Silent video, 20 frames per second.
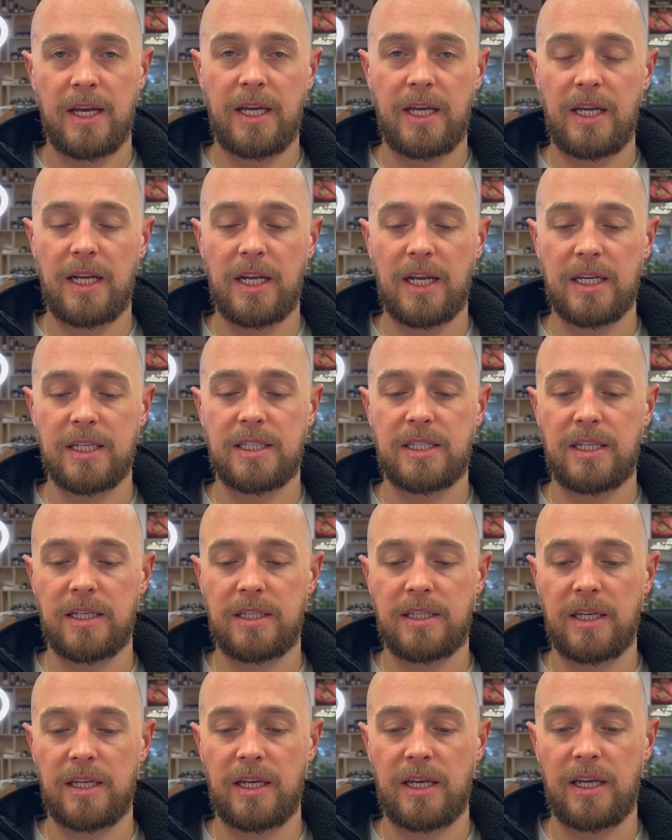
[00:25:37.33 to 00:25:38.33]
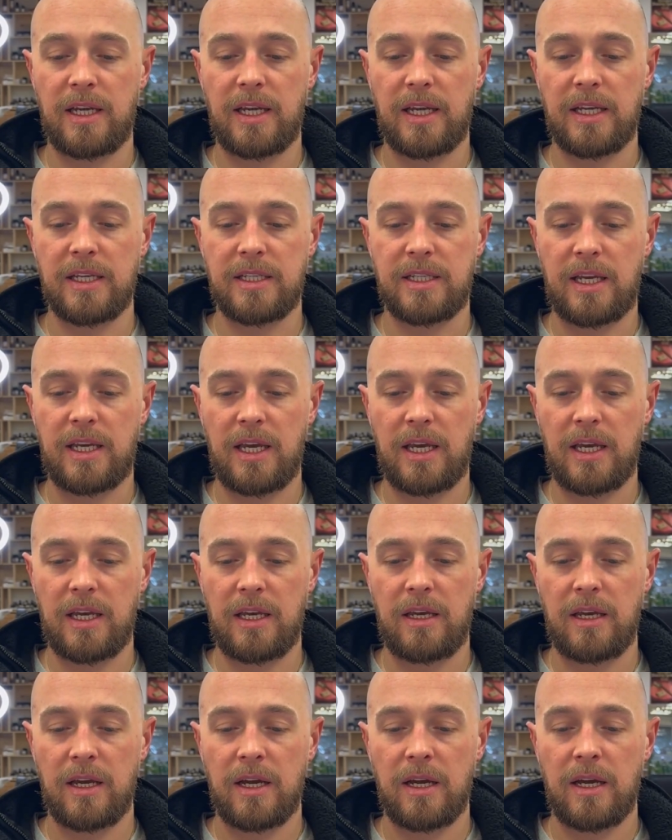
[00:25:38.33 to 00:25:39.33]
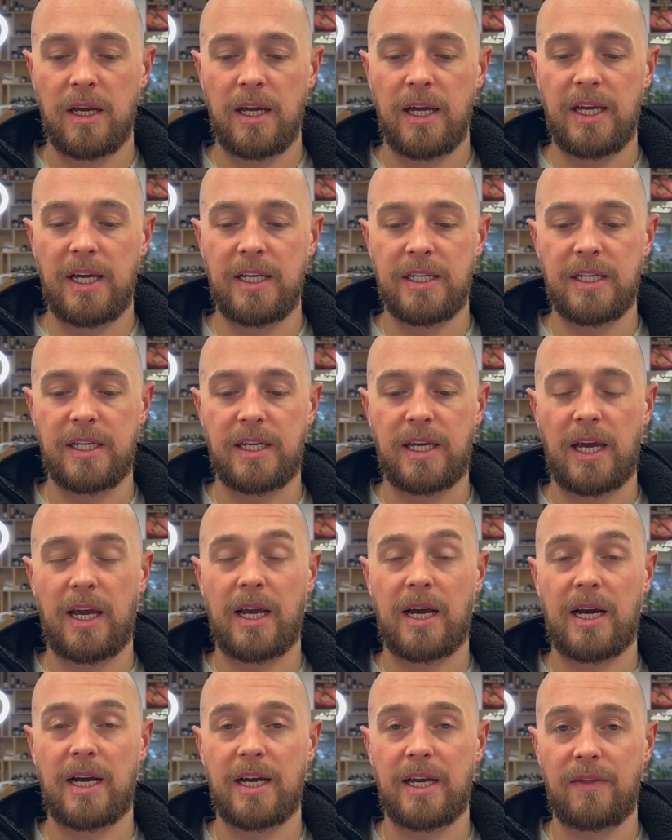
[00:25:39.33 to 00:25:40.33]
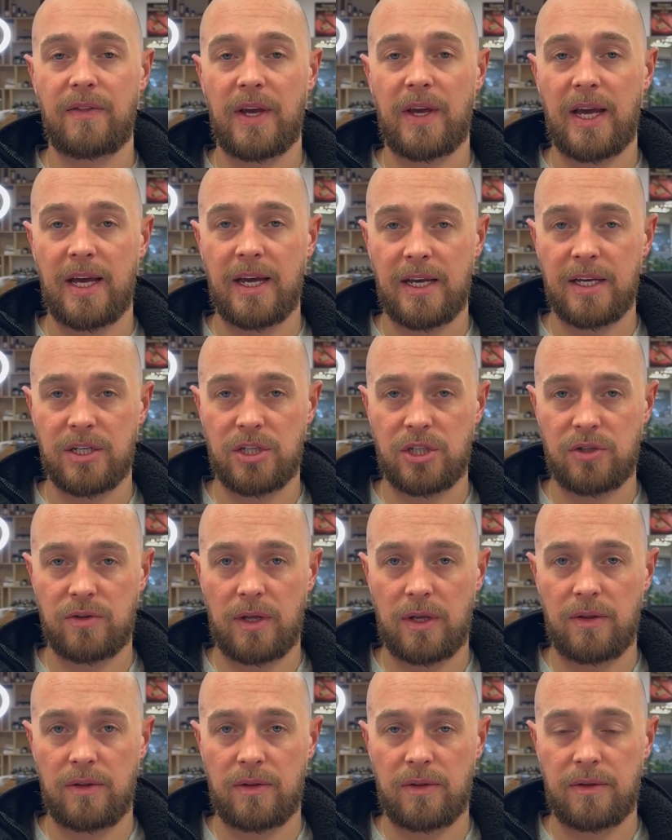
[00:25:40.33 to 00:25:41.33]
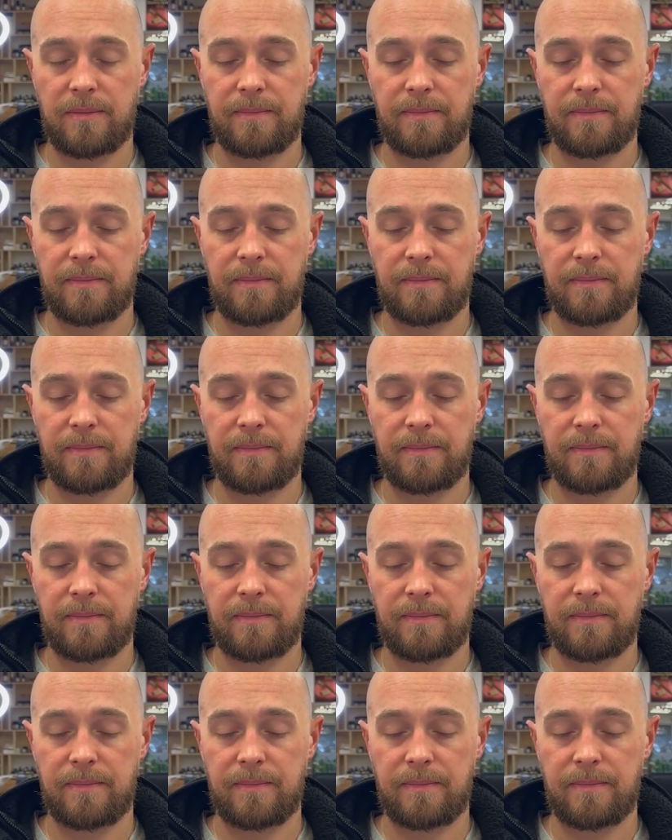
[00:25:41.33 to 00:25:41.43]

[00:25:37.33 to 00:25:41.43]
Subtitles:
Elasticity is key indicator in the hair strength.